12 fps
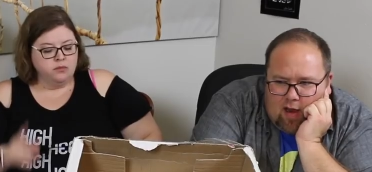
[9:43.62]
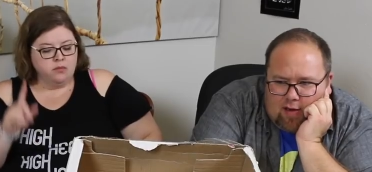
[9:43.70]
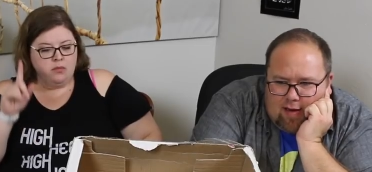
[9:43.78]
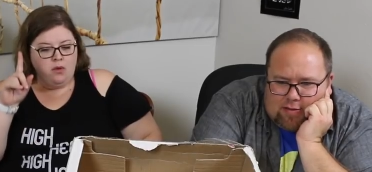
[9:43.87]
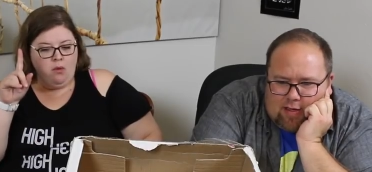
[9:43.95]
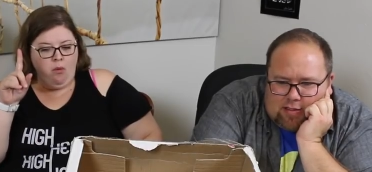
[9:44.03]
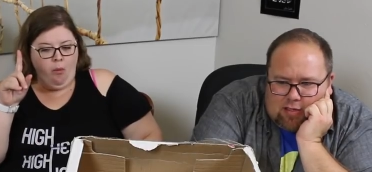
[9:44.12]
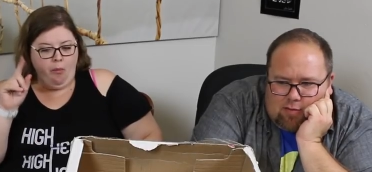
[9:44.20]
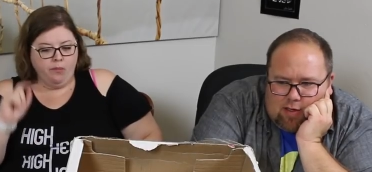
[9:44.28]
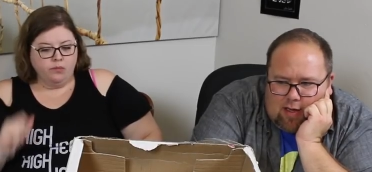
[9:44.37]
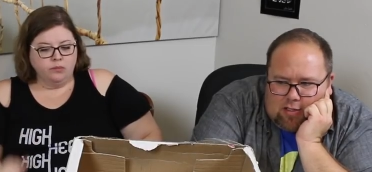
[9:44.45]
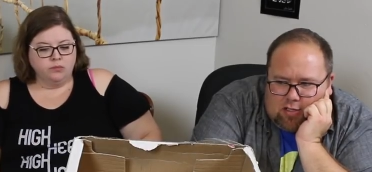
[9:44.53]
Speaker 1: It tastes like
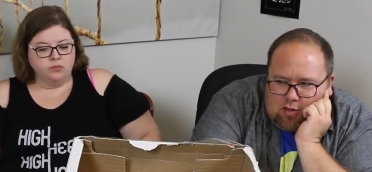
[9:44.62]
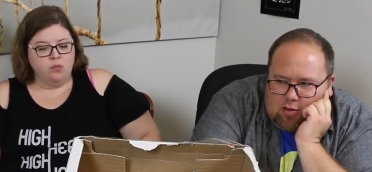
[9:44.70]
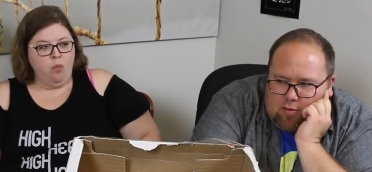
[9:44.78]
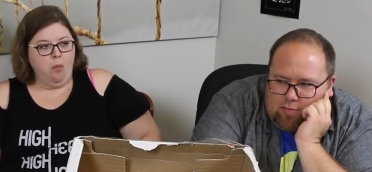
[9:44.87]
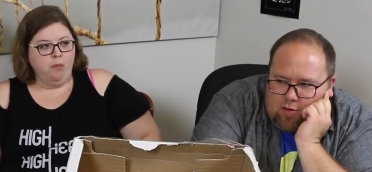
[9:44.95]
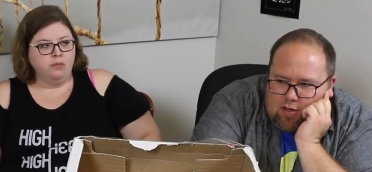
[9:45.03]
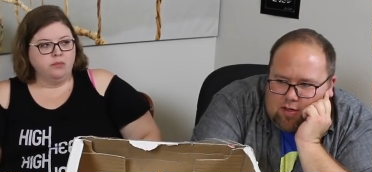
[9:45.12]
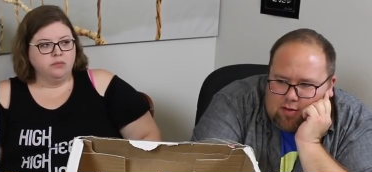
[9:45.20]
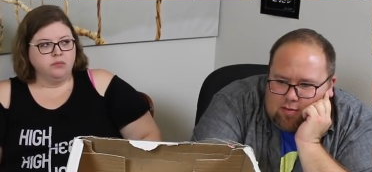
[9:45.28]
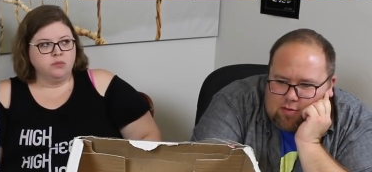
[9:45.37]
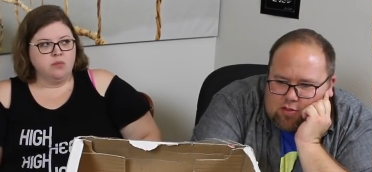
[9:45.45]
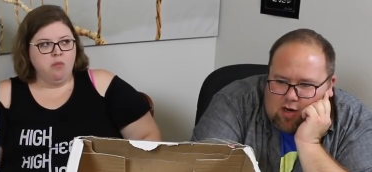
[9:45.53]
someone got Jello and put it
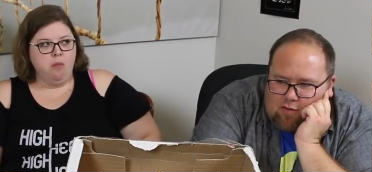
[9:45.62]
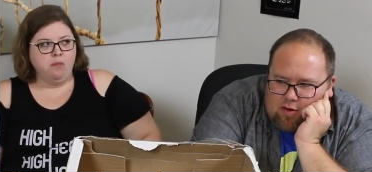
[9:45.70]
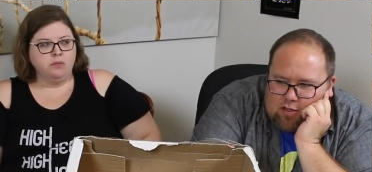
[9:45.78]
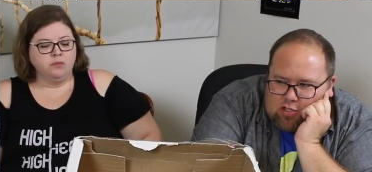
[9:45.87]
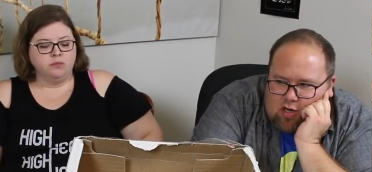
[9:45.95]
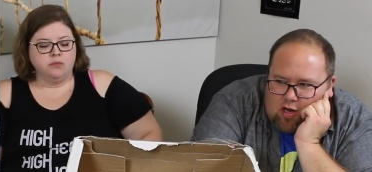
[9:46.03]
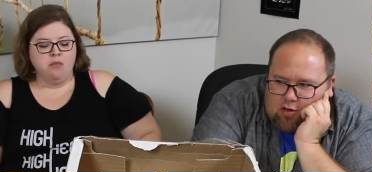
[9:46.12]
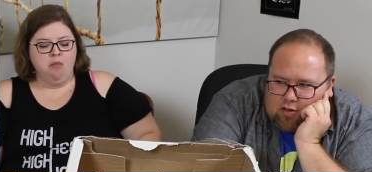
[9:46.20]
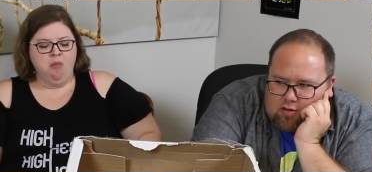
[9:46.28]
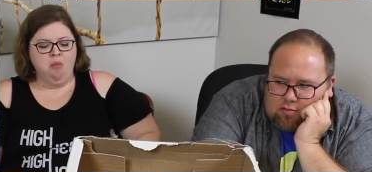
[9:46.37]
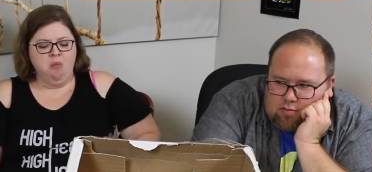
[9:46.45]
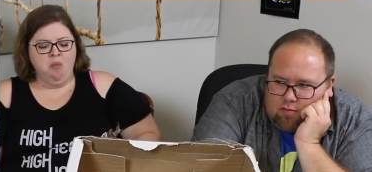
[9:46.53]
covered it in
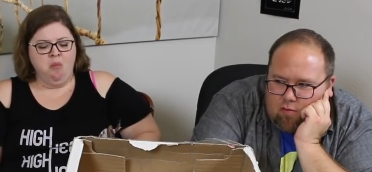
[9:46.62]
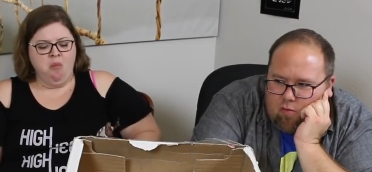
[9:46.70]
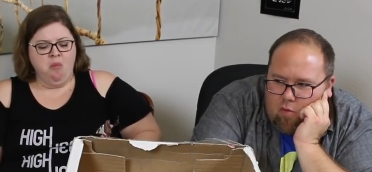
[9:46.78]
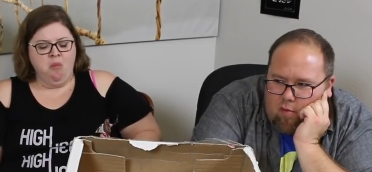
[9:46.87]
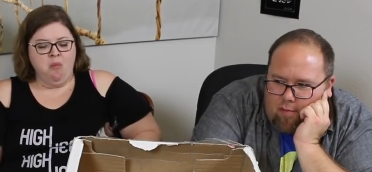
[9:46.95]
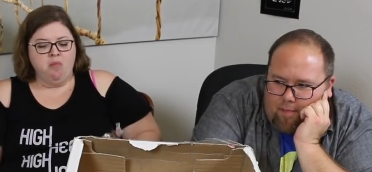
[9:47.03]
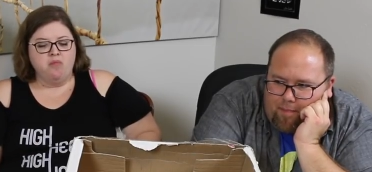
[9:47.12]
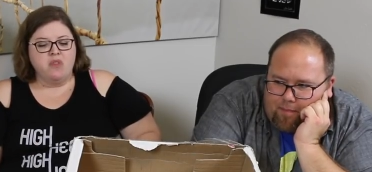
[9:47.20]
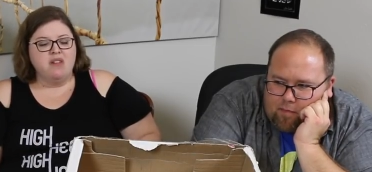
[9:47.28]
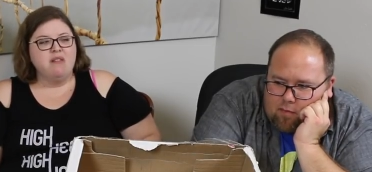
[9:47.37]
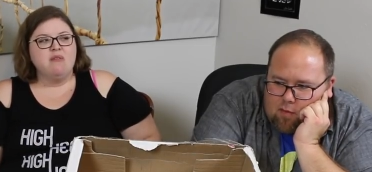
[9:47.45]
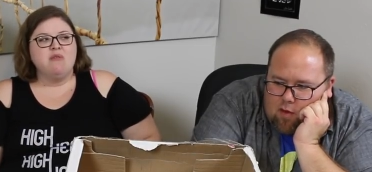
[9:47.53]
chocolate.
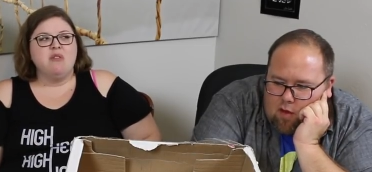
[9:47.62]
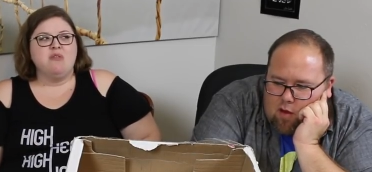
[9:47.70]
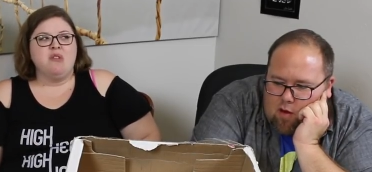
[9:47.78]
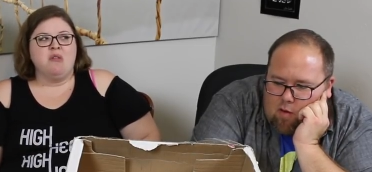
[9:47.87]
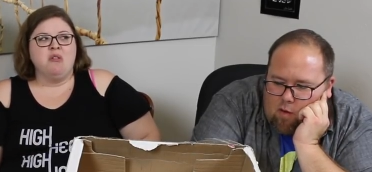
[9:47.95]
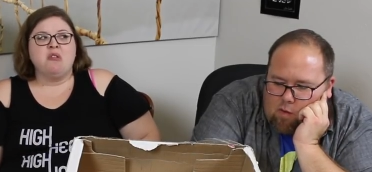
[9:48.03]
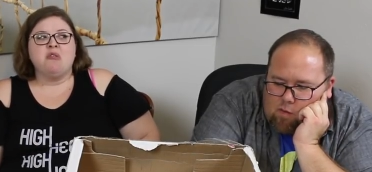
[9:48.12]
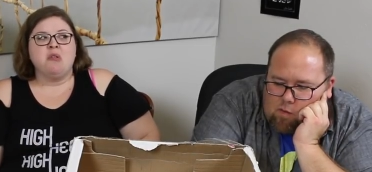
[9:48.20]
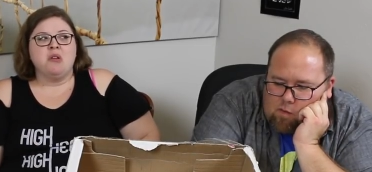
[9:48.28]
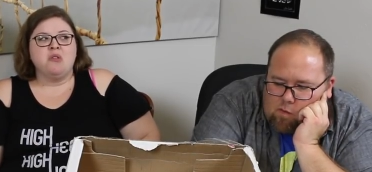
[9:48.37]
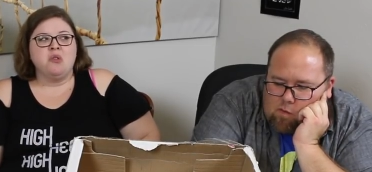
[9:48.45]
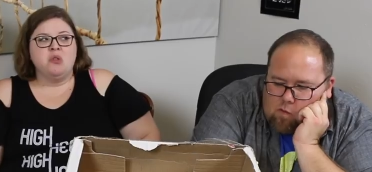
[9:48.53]
Speaker 2: It tastes like
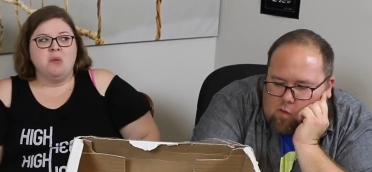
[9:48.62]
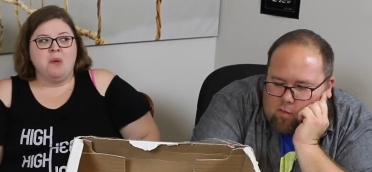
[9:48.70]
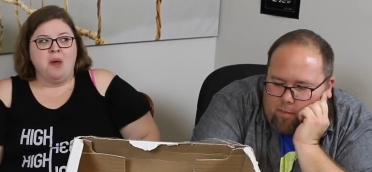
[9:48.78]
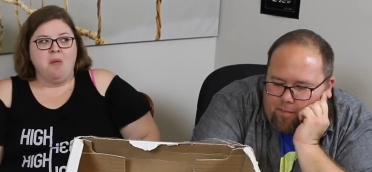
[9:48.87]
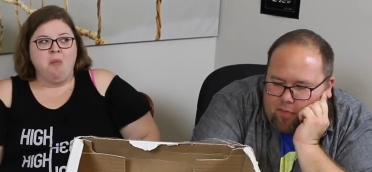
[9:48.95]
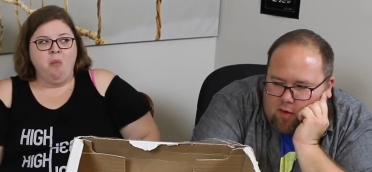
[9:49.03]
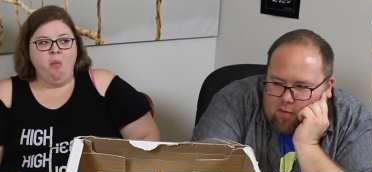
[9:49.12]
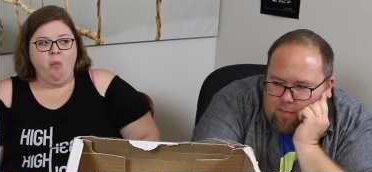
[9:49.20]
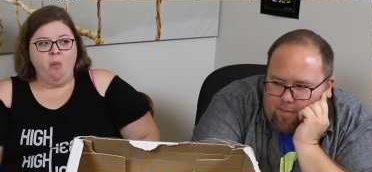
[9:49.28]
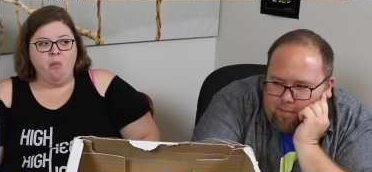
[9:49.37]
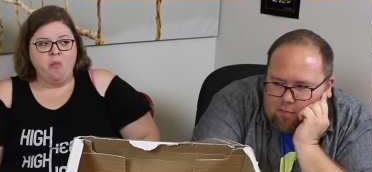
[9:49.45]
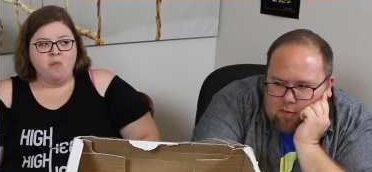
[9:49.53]
licorice to me.
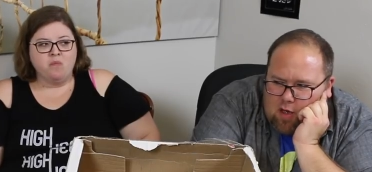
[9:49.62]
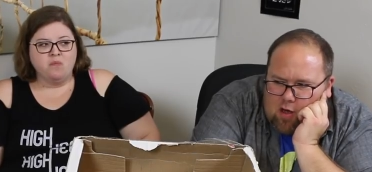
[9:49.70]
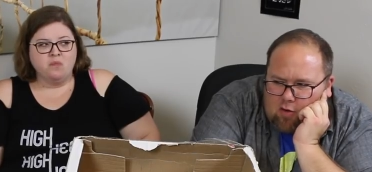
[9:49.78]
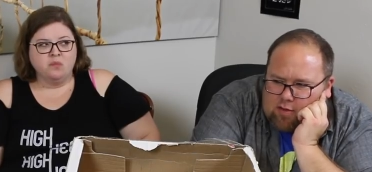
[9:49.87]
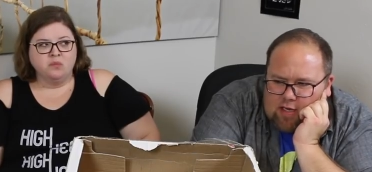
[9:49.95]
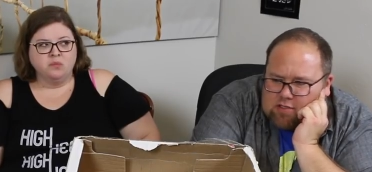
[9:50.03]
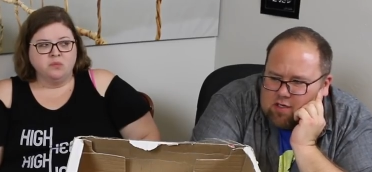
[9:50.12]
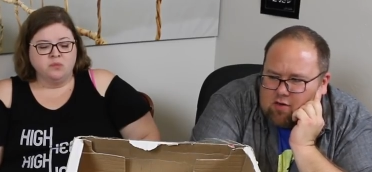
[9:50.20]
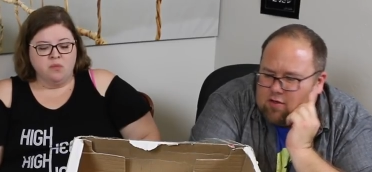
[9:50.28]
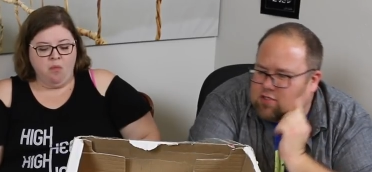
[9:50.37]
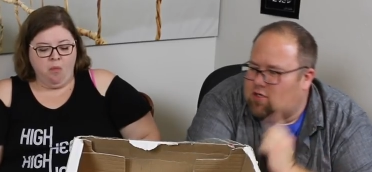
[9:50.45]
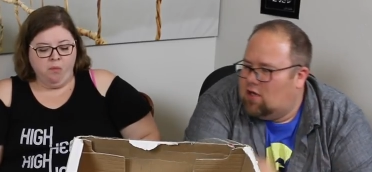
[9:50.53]
Speaker 1: No, I don't taste
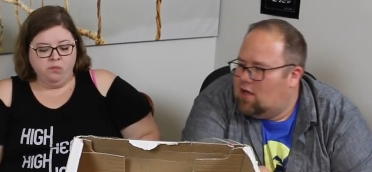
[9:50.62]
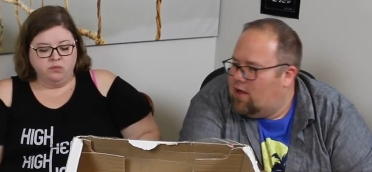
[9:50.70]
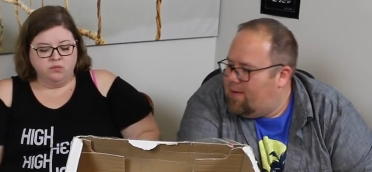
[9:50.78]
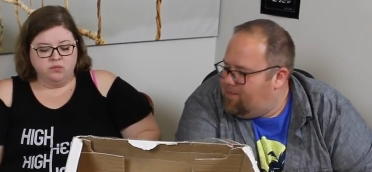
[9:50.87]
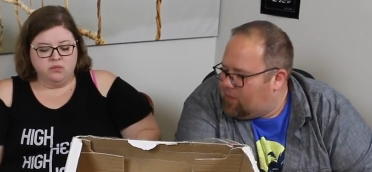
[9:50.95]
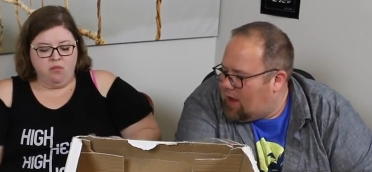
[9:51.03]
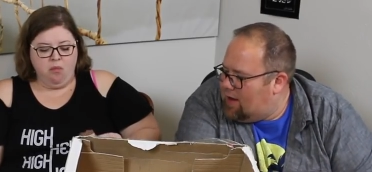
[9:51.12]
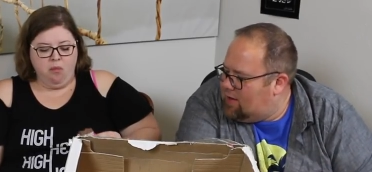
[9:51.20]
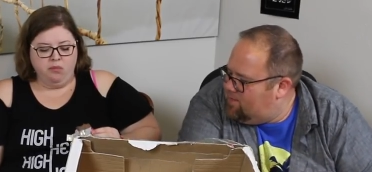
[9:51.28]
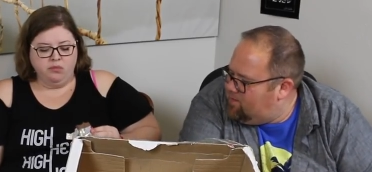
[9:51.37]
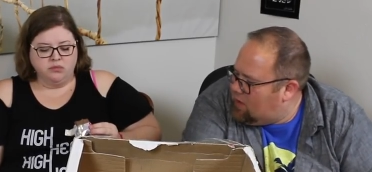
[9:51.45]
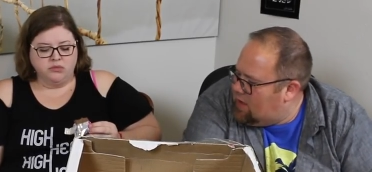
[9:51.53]
licorice.
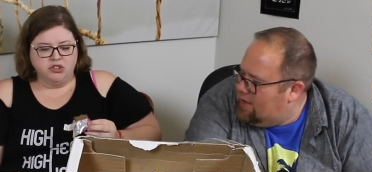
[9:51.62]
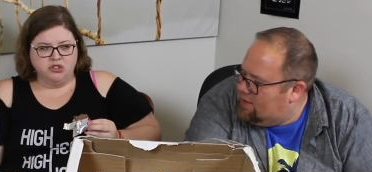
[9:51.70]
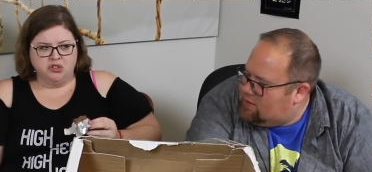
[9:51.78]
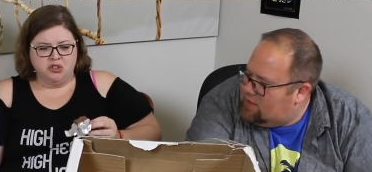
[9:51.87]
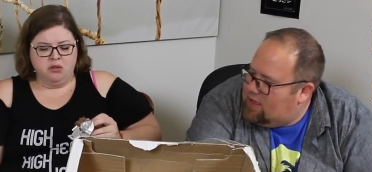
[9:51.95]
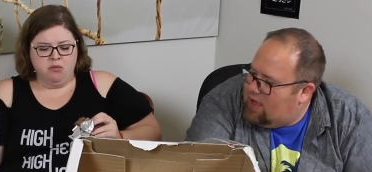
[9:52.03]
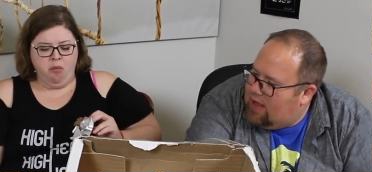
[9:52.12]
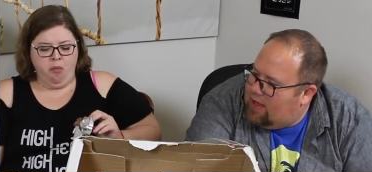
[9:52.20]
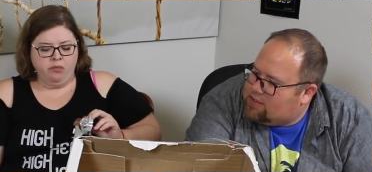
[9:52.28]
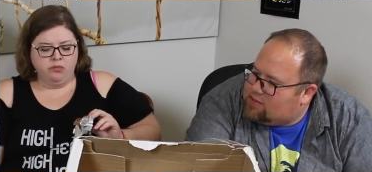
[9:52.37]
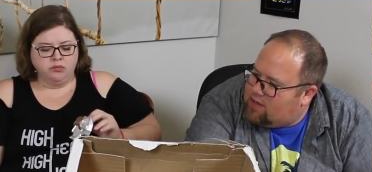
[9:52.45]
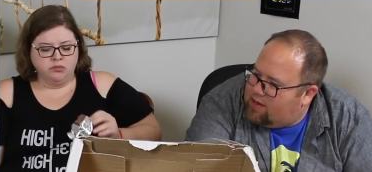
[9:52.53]
I, it's,
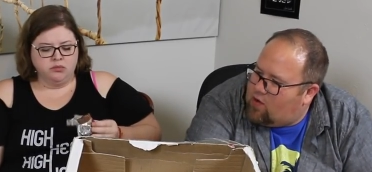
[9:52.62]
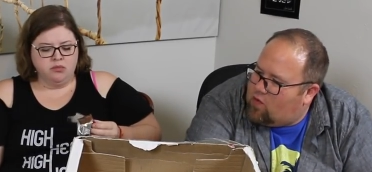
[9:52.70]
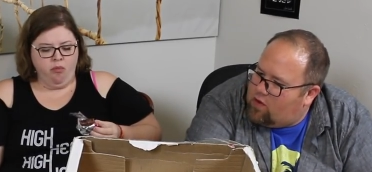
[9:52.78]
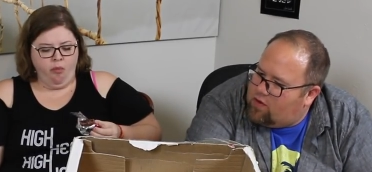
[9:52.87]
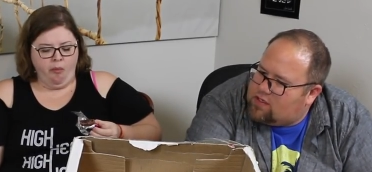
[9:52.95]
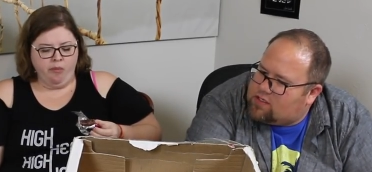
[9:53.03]
it's like a really